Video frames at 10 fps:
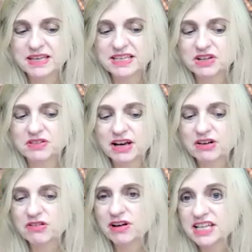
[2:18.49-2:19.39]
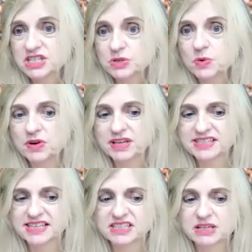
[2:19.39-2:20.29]
based on their credit scoring
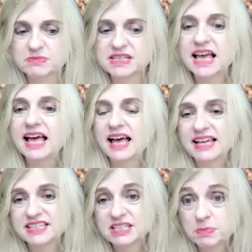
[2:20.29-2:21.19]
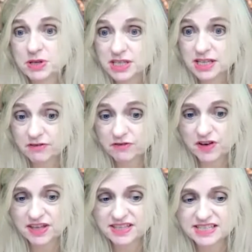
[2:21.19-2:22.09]
systems and disbursing of
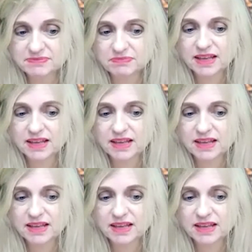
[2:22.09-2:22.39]
funds.